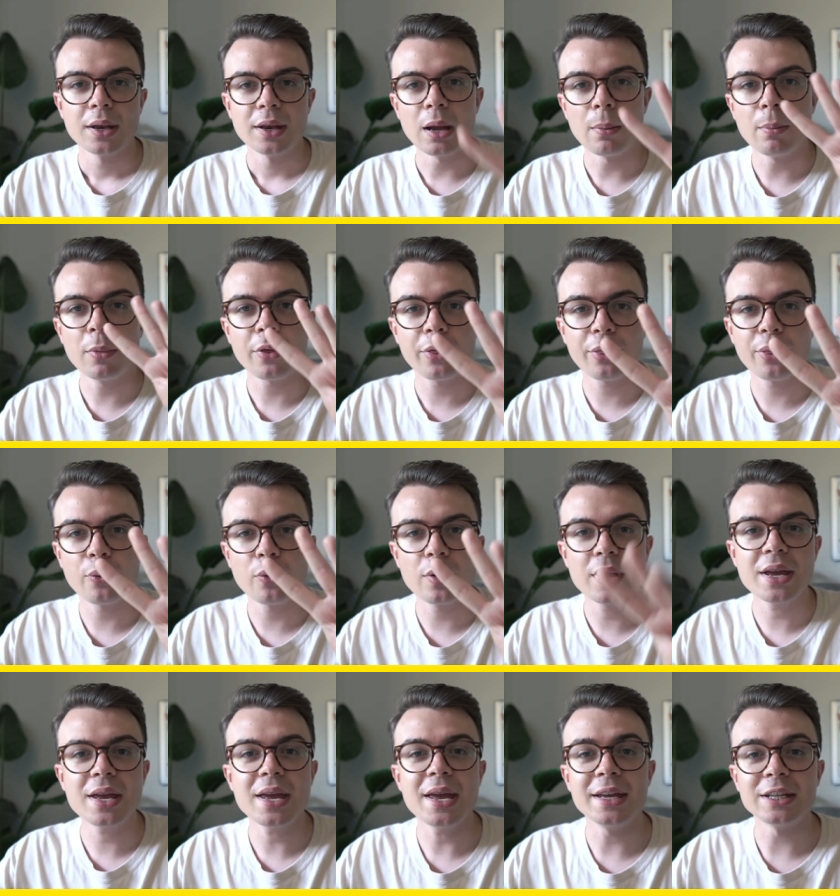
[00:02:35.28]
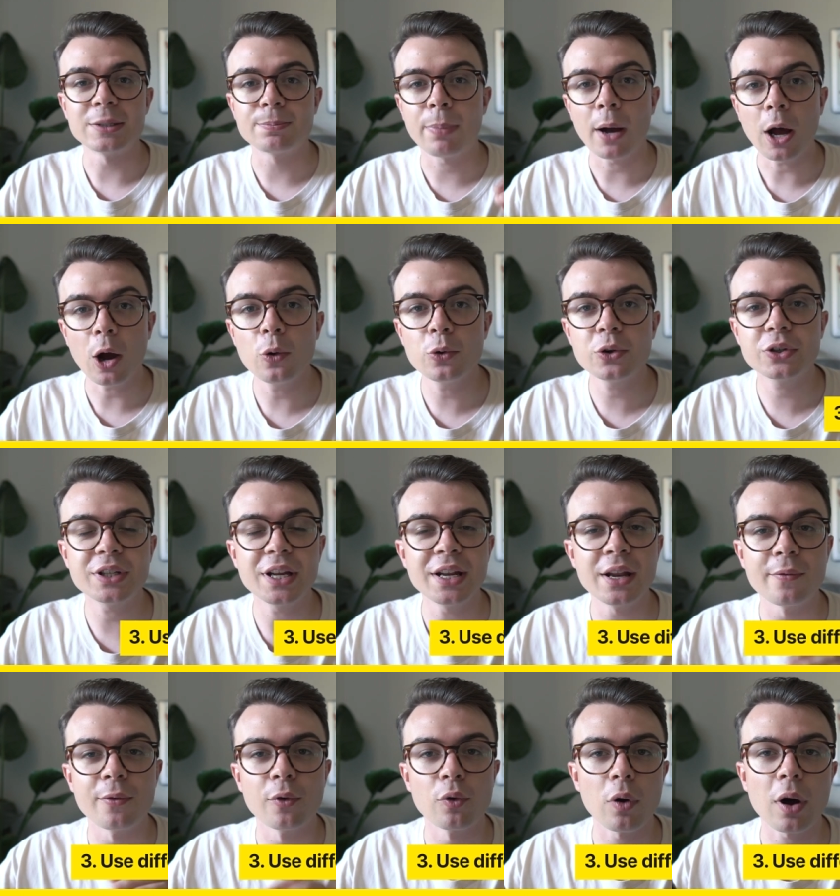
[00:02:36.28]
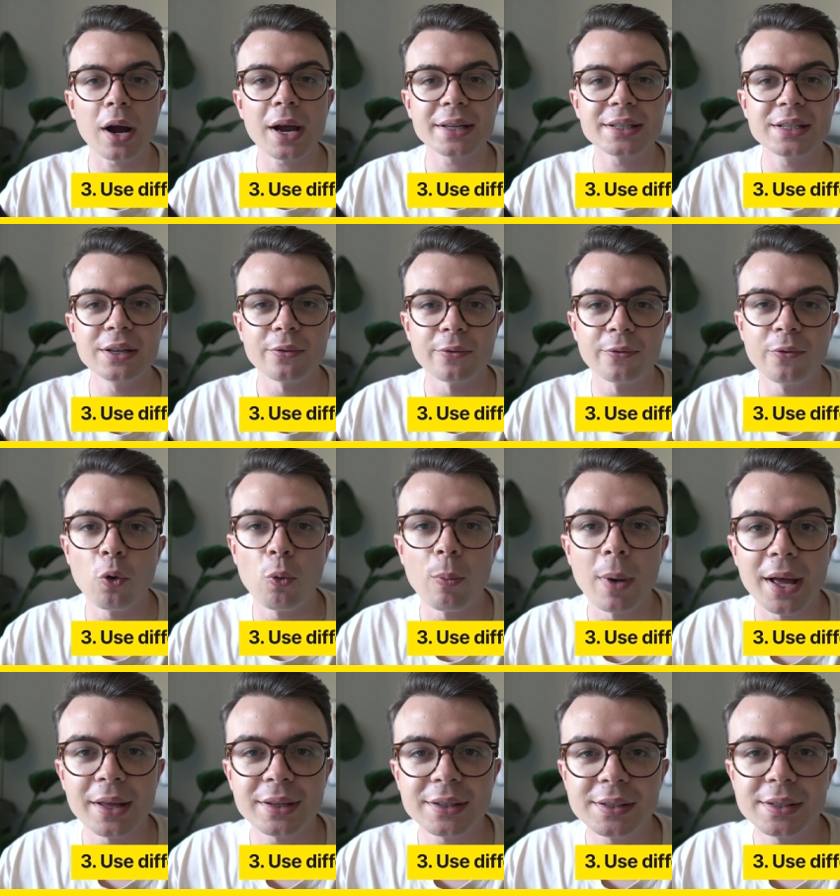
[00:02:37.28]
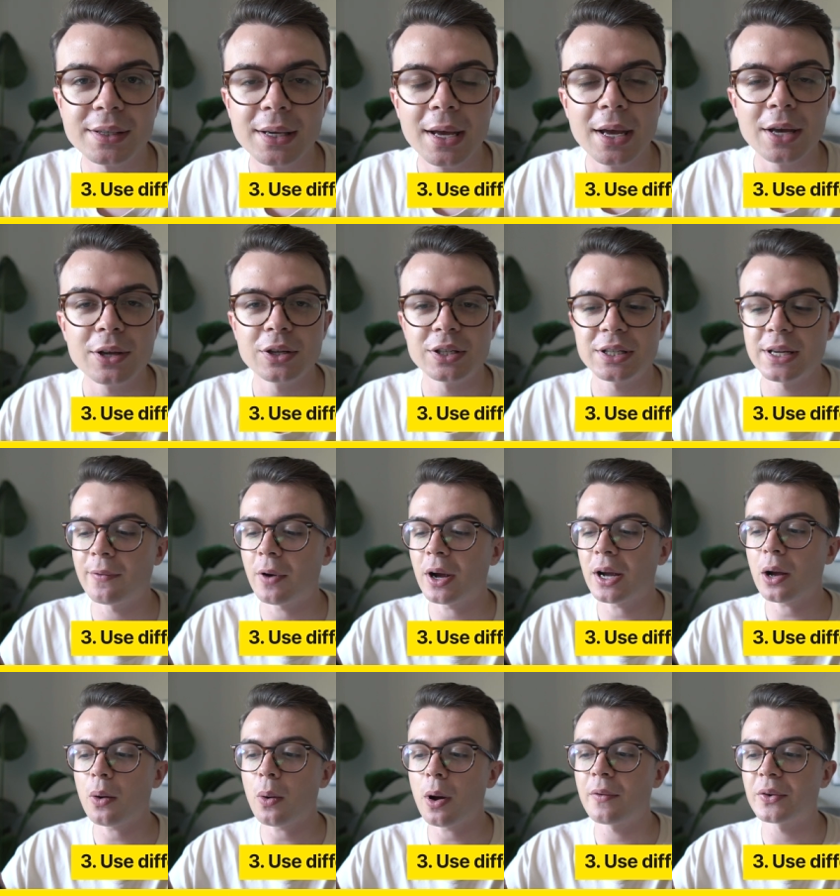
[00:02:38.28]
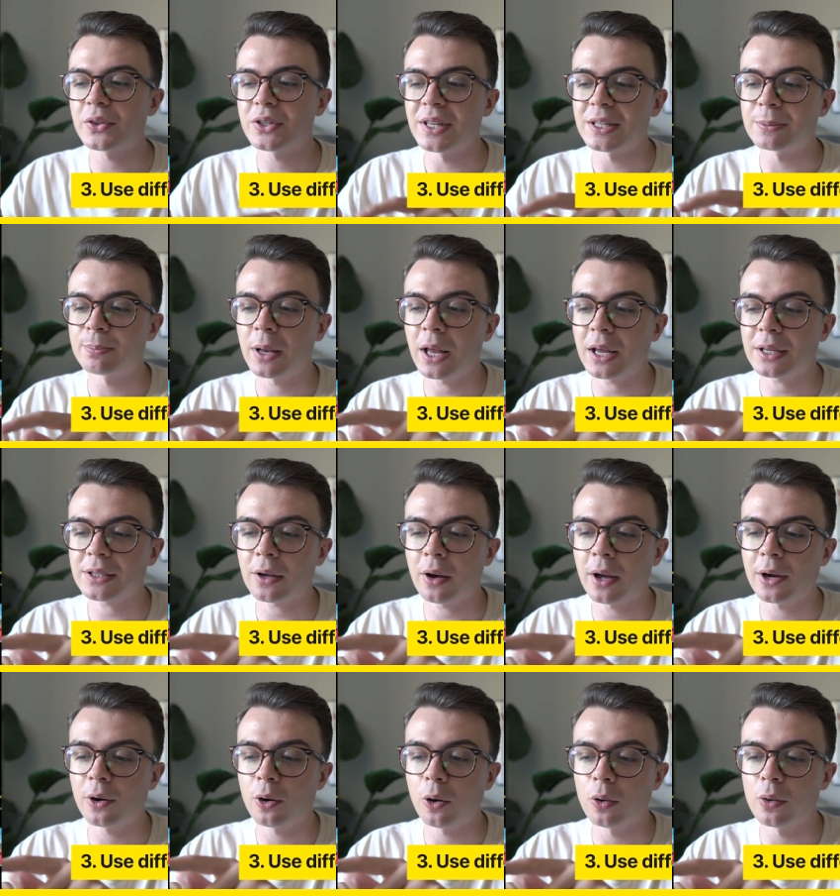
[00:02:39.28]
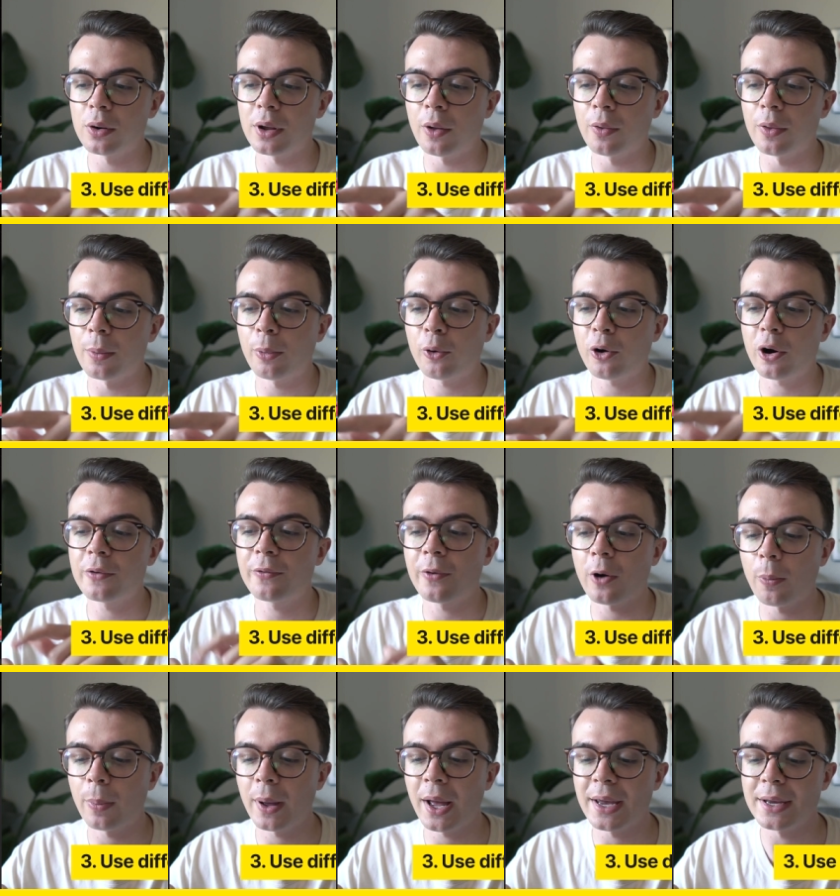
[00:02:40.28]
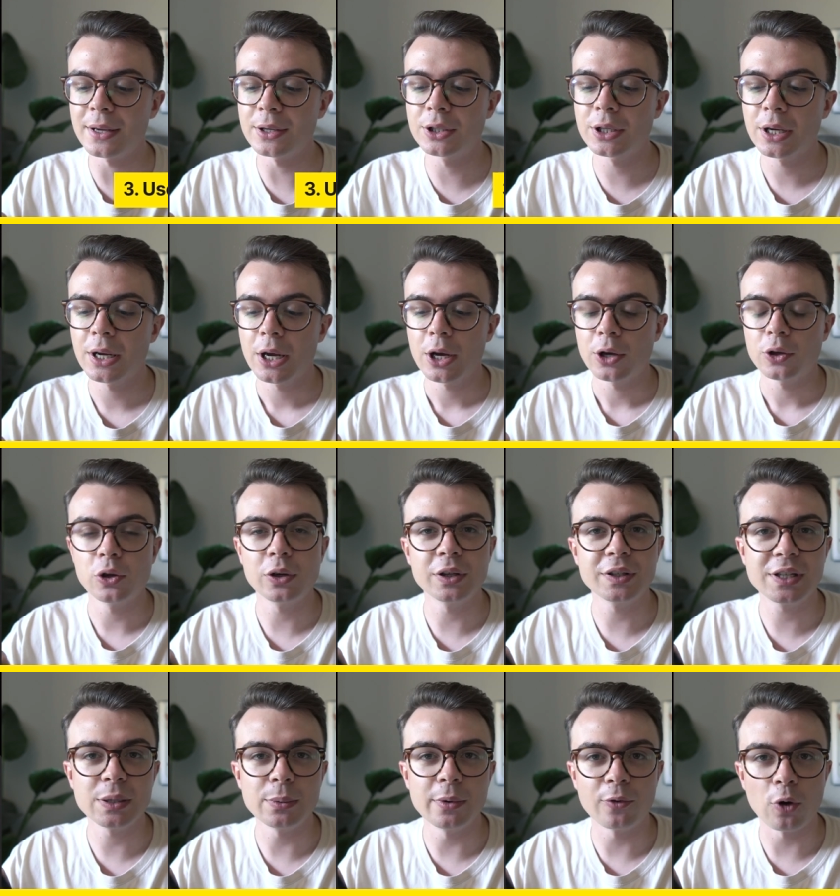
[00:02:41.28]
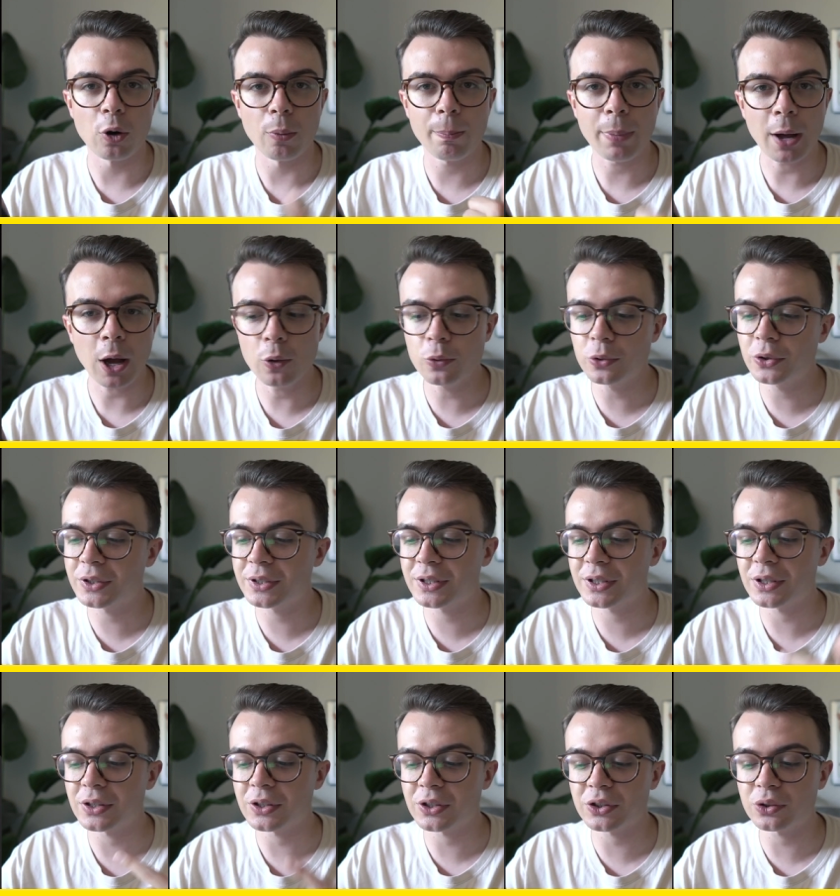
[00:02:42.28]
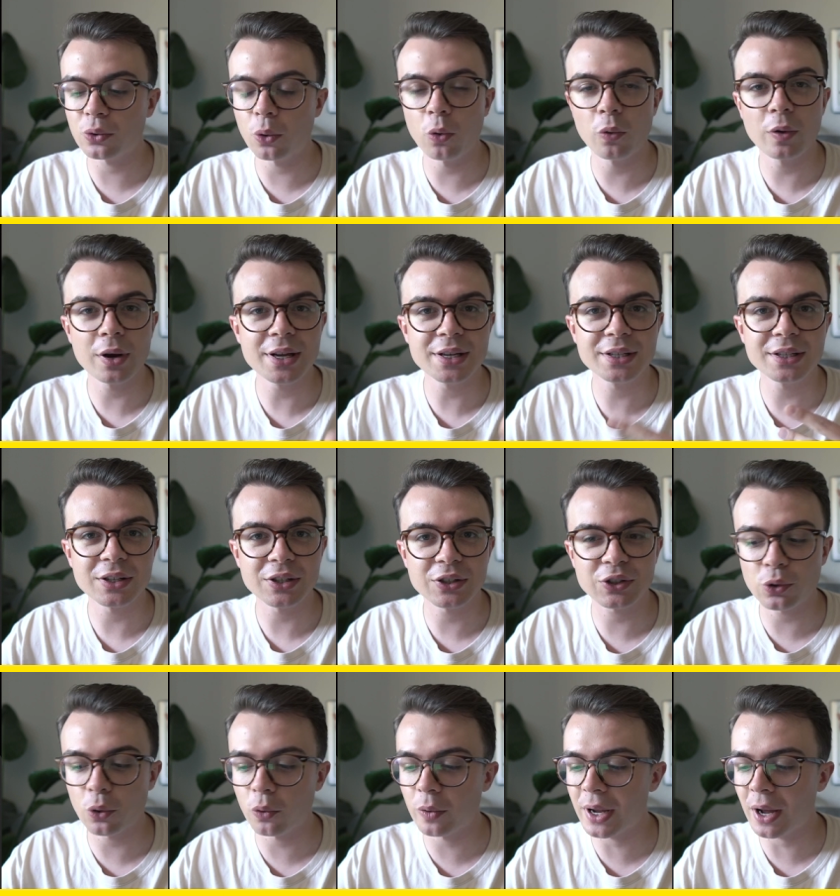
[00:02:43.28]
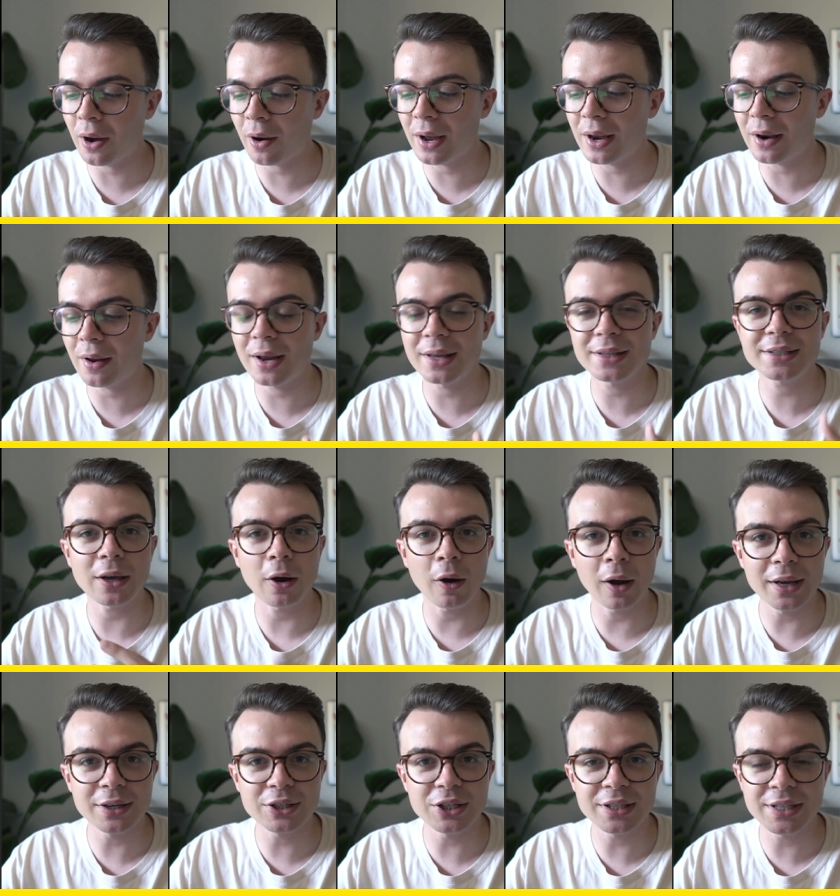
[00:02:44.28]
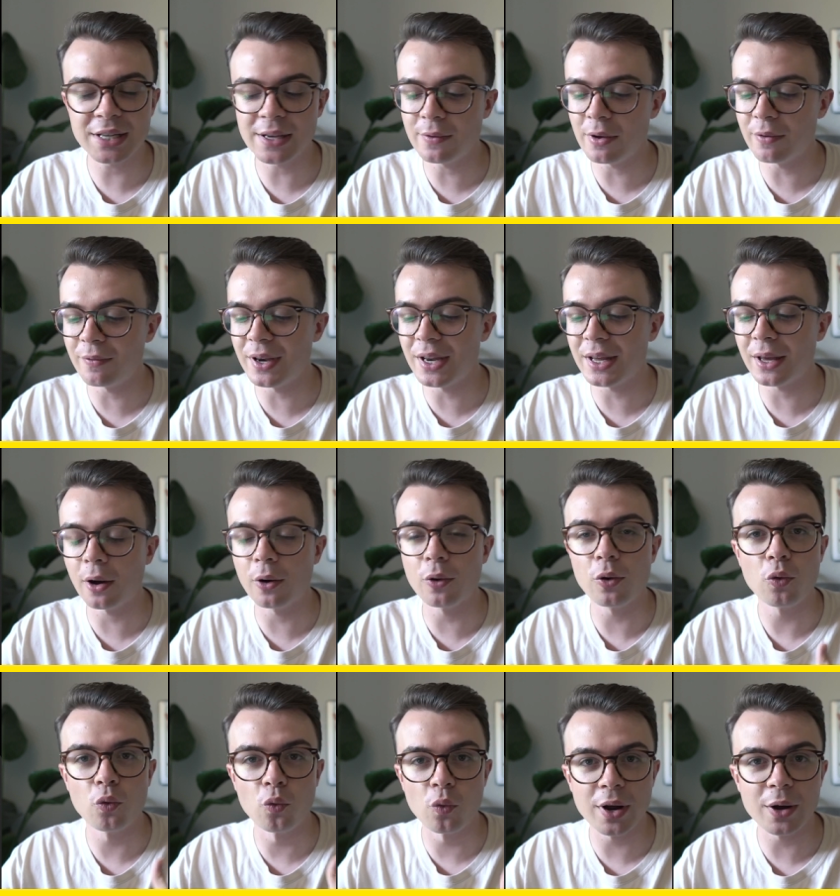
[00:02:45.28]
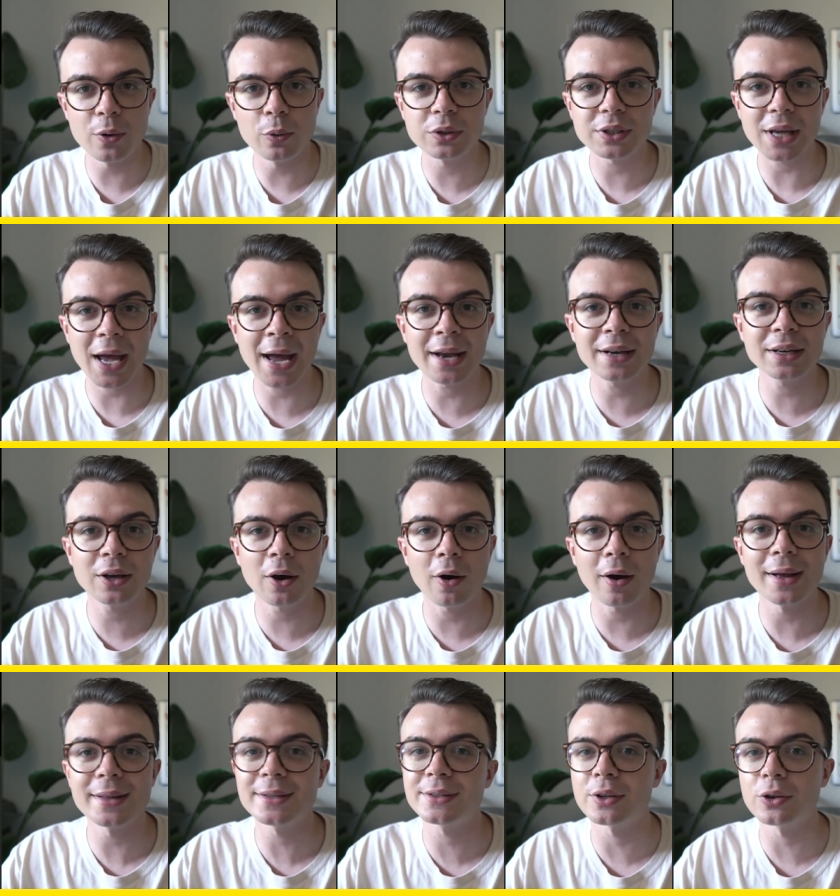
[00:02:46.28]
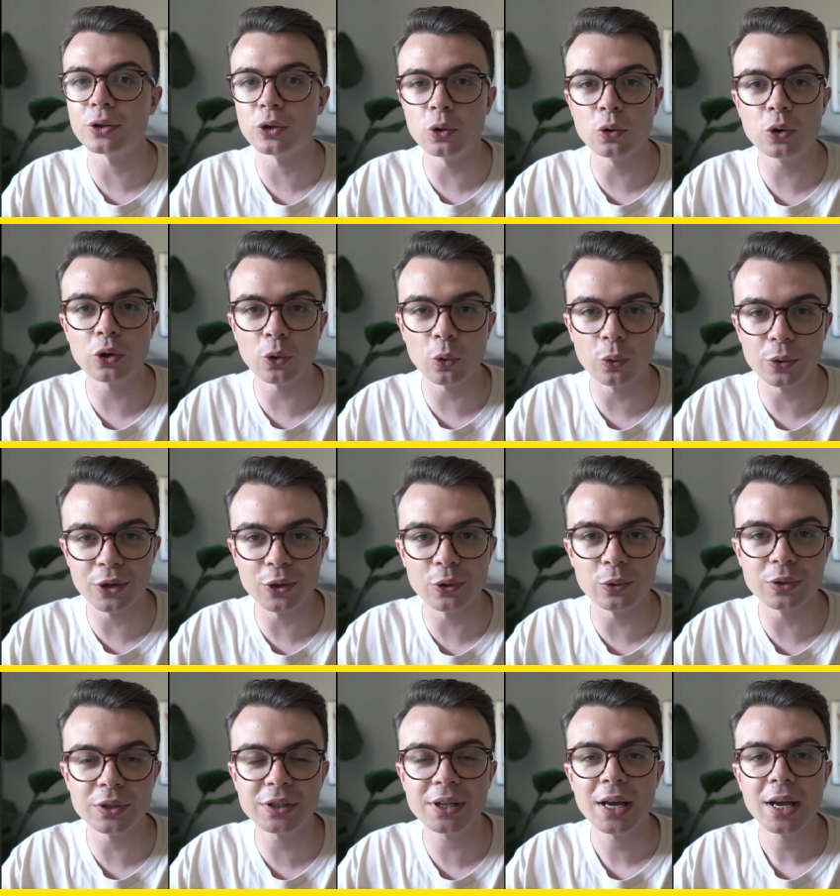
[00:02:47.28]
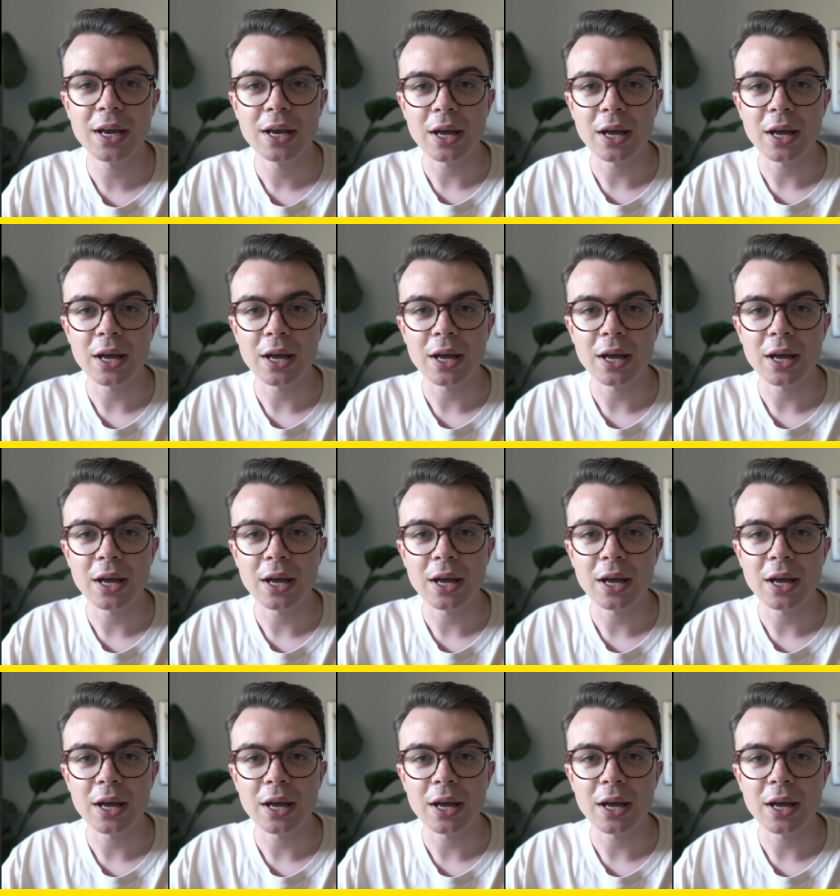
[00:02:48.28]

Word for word: Number 3 is post in a variety of formats. You see, if I go over to this plus icon on the profile page, you can see we've got posts, stories, story highlights, IGTV video, reels, and guides that you can all use